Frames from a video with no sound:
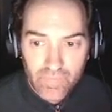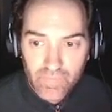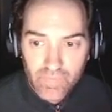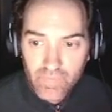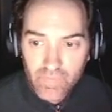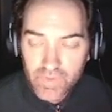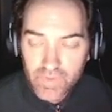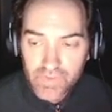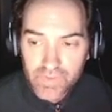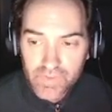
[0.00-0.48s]

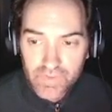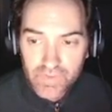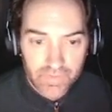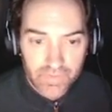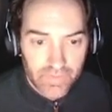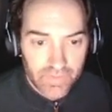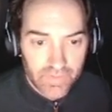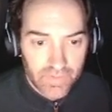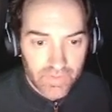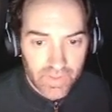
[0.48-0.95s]
which,
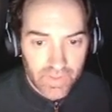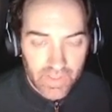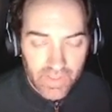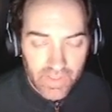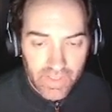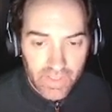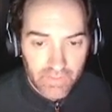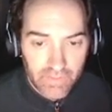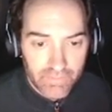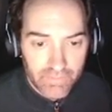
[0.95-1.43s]

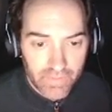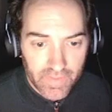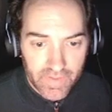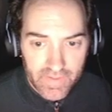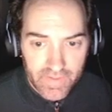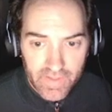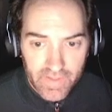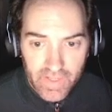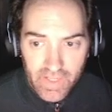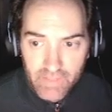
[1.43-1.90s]
again, for the
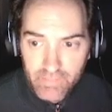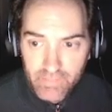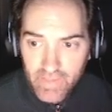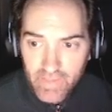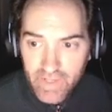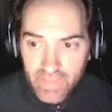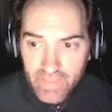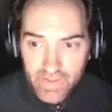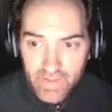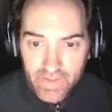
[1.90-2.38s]
time,
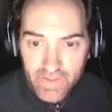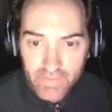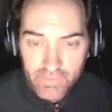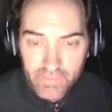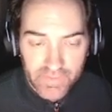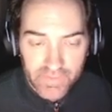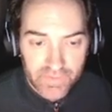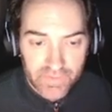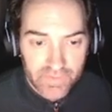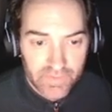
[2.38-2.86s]
I thought
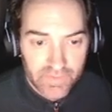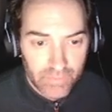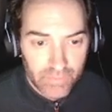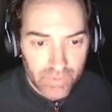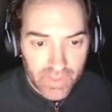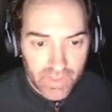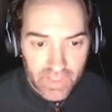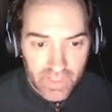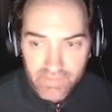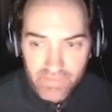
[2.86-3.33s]
was
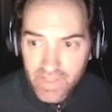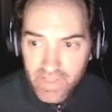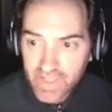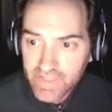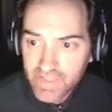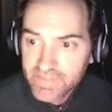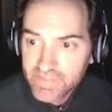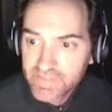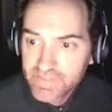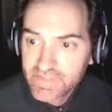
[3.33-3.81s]
pretty
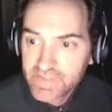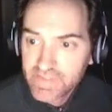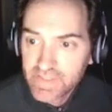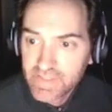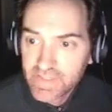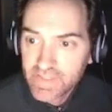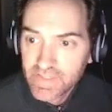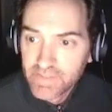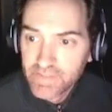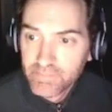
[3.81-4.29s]
advanced.
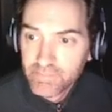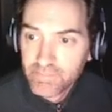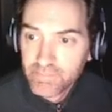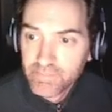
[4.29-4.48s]
Let's